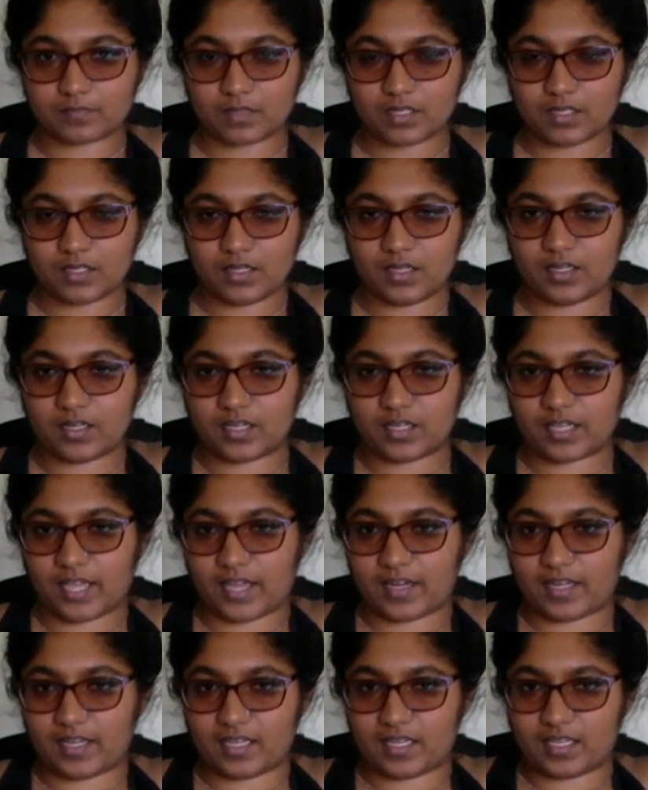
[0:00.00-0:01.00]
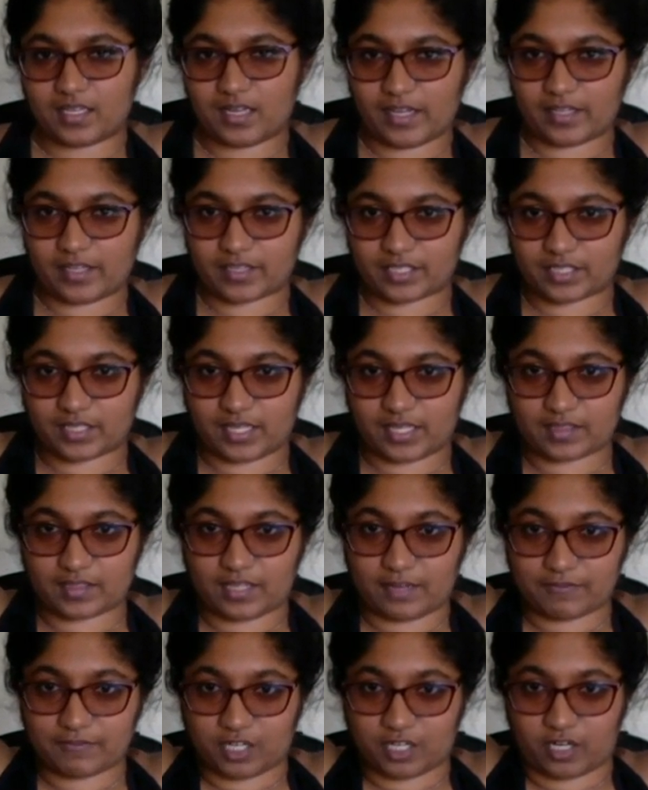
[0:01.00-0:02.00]
And again, inhaling that
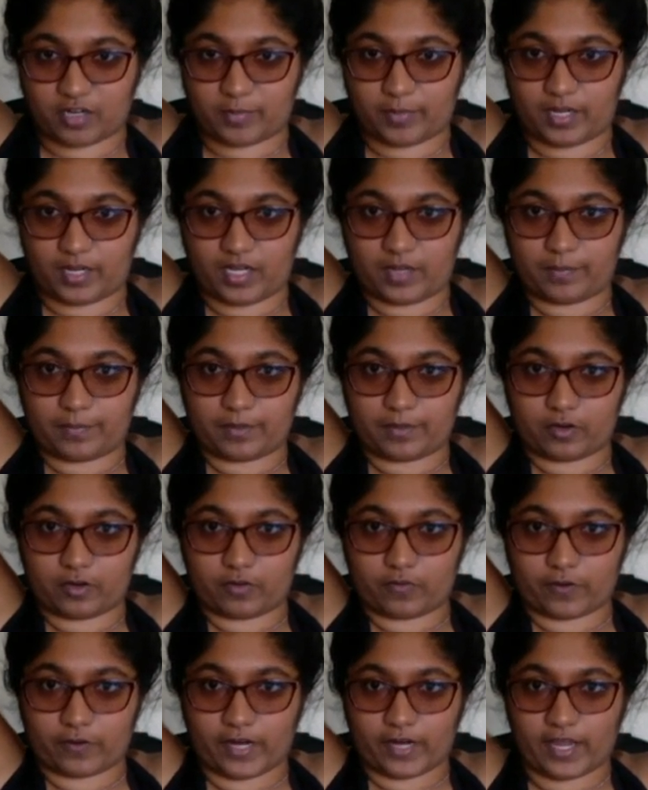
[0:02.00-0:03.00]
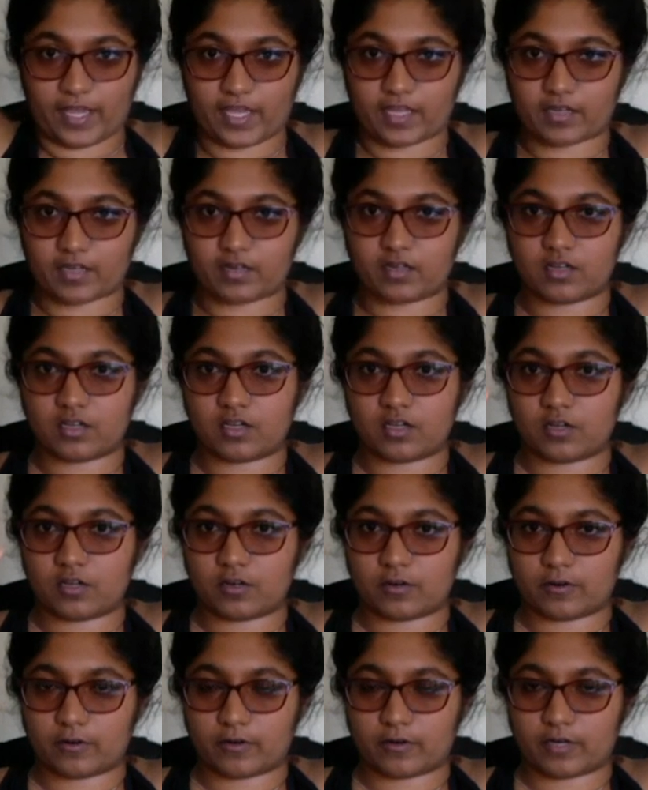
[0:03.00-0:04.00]
left arm up overhead
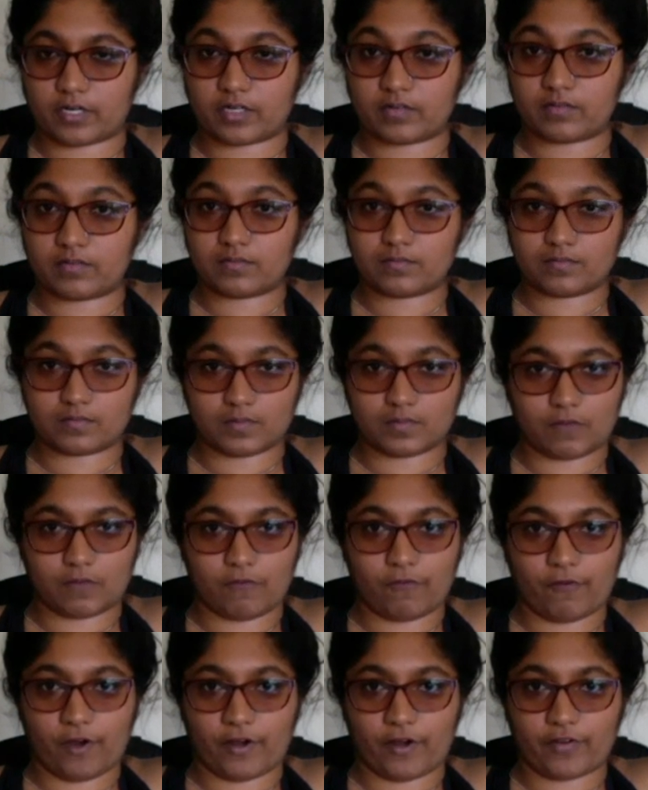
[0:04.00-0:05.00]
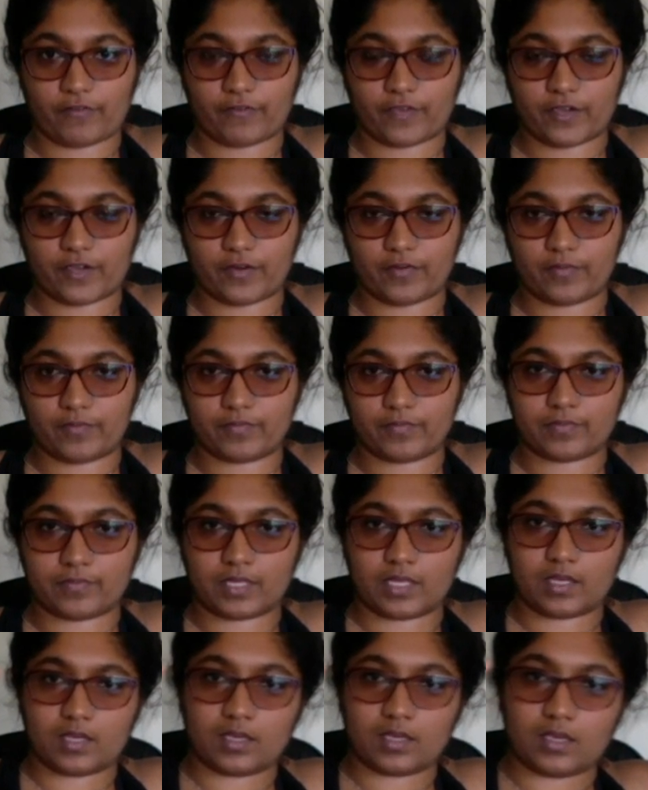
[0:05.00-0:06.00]
or in front of you,
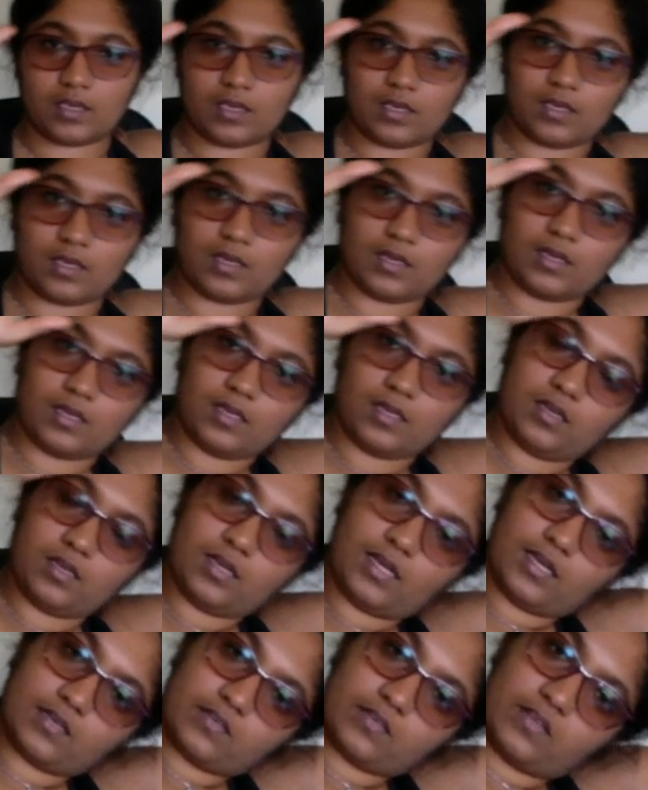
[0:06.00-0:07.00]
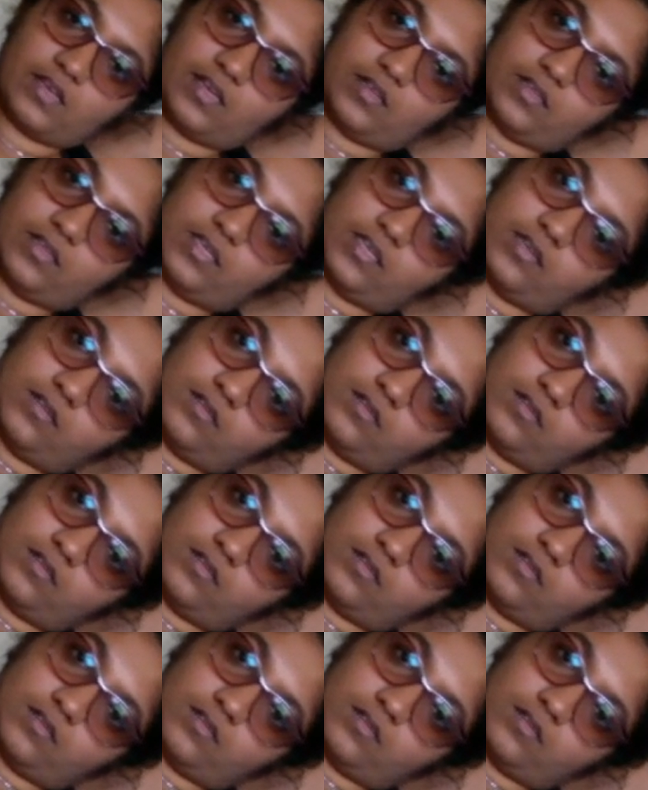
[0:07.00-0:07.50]
and exhaling